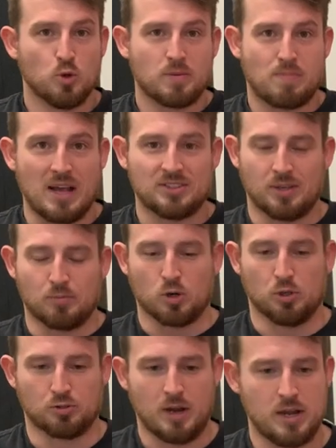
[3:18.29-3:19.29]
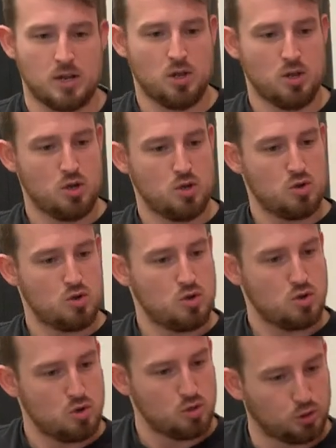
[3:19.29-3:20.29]
bicep curls, right?
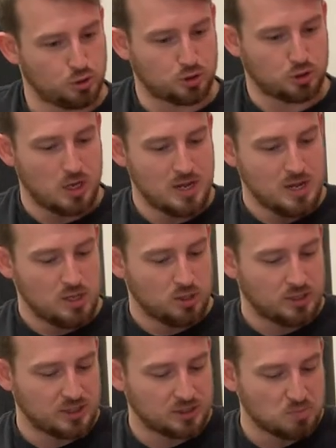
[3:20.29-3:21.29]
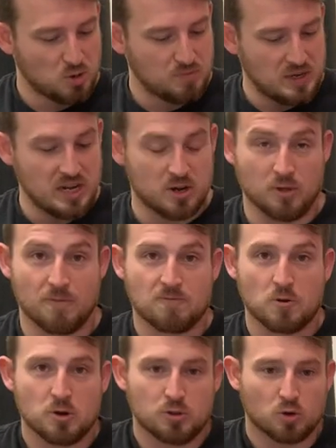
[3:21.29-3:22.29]
Oops. Look at this movement here. The
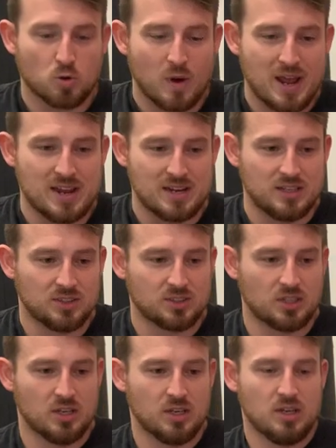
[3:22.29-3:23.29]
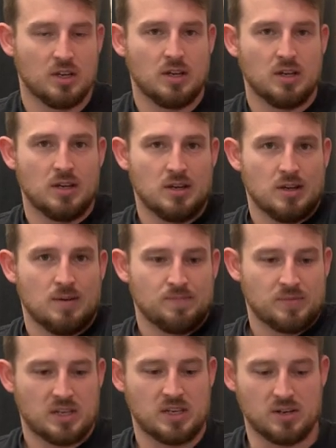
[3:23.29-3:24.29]
further away it is,
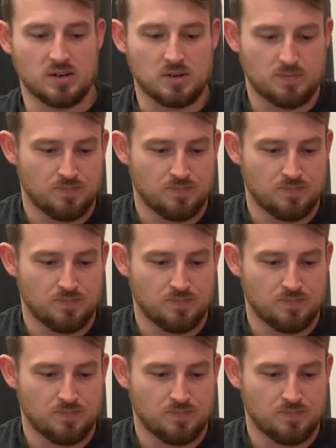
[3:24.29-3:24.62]
here.